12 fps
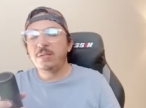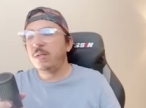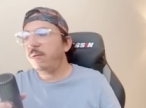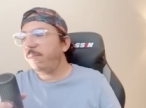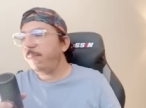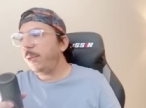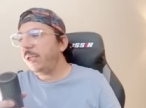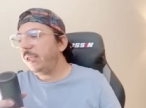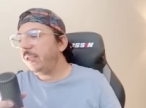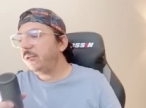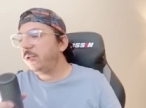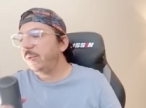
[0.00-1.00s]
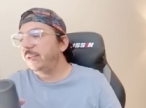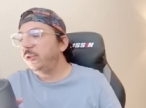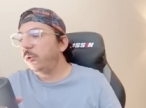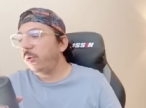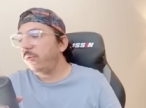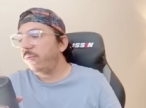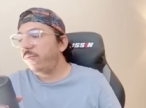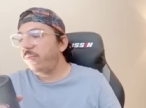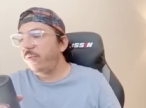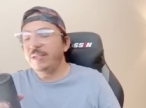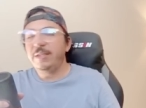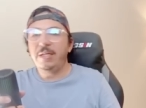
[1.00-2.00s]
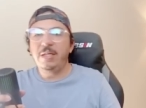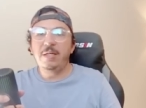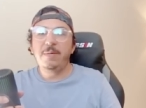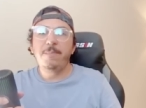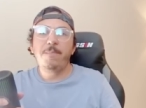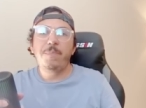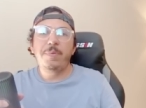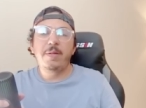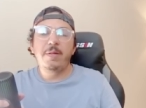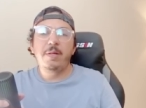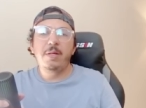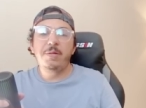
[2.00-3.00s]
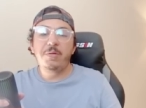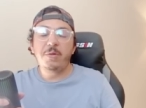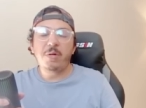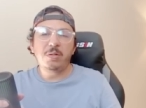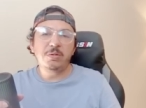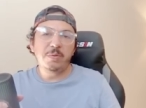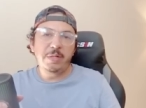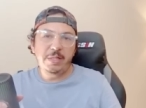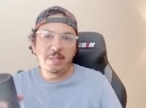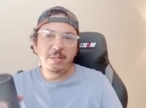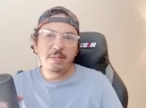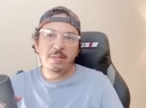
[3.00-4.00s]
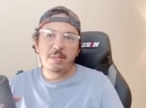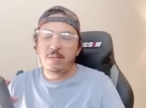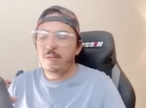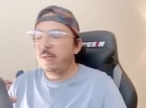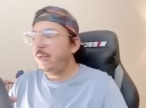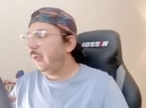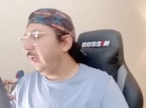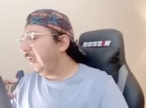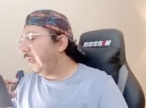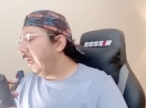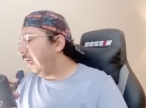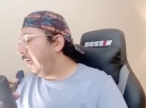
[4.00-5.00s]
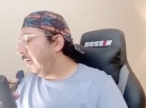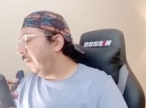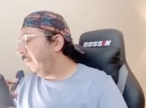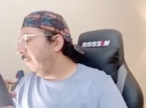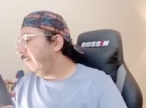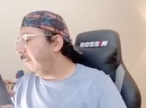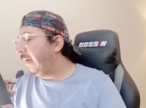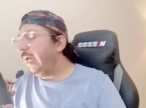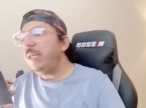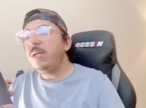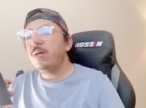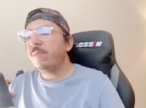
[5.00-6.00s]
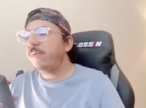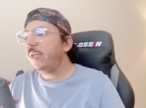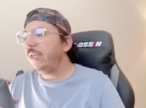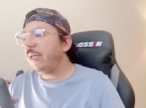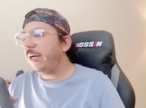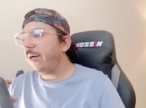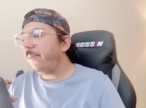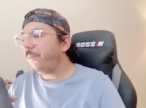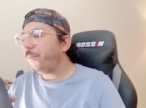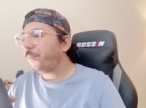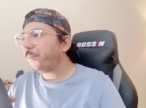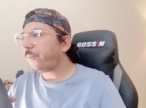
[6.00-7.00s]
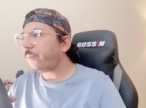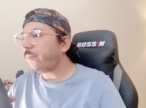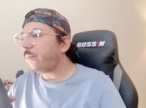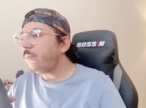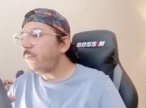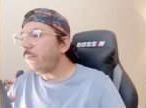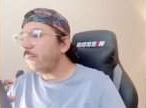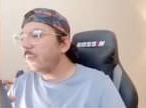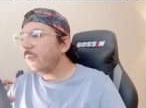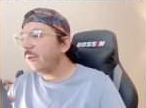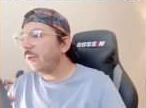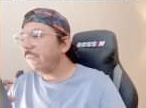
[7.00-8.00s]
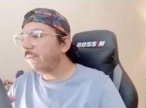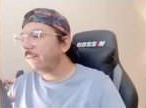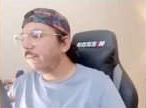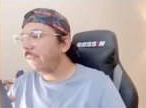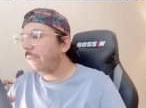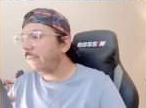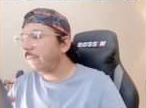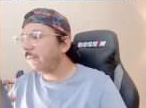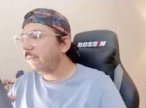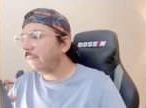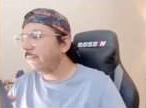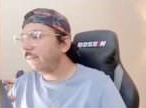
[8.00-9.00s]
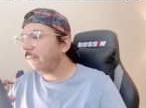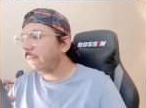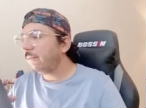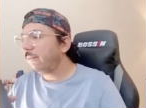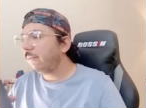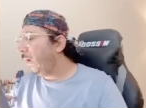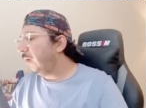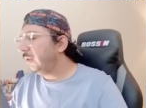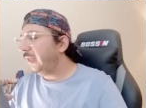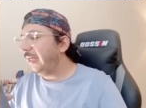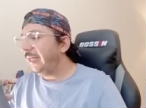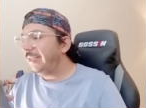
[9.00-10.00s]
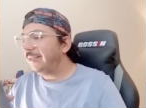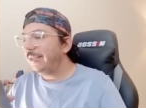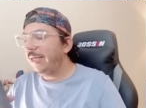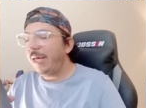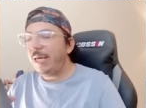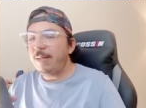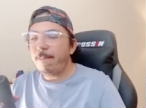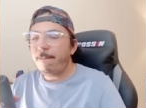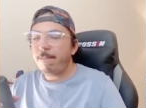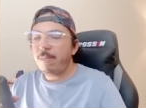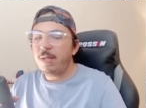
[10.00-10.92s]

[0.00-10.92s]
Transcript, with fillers: of money to enjoy freely in your country. Um, many of the um, businesses under his name